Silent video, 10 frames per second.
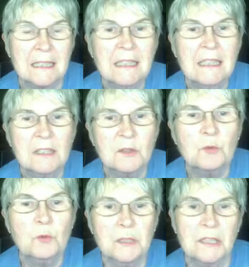in the
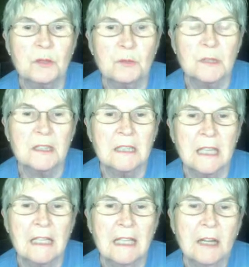school districts
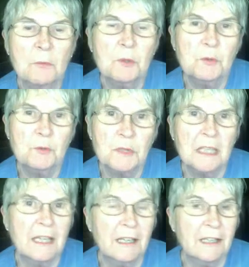that help you
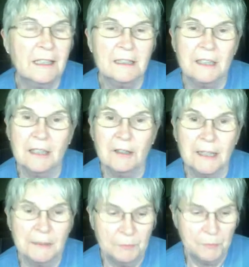stay on
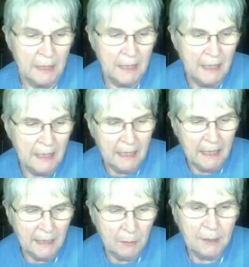target.
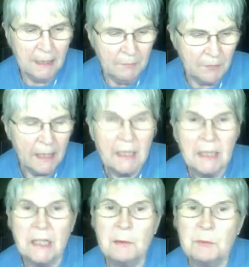Anyway,
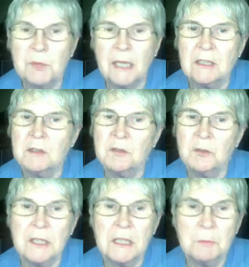the objectives
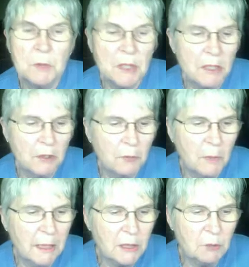for this particular
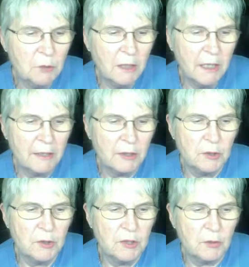module are to
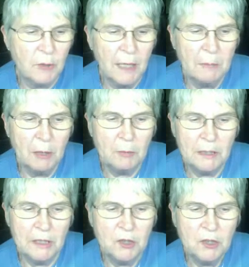describe how
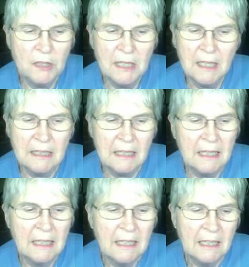religion can
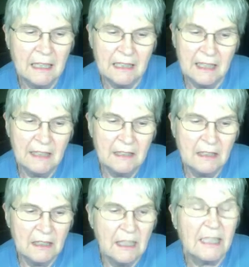
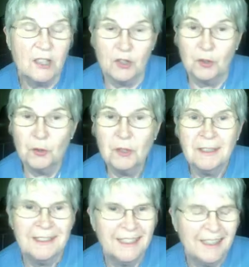exert
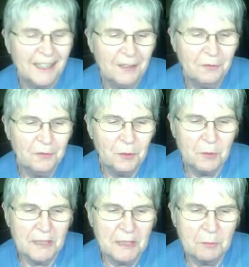
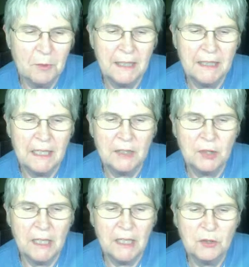influence upon the
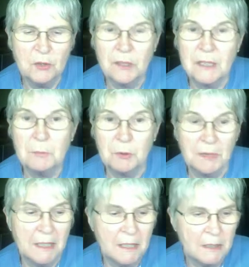educational
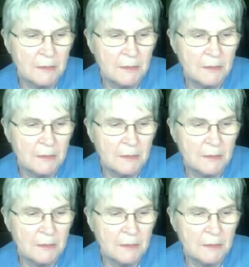experience.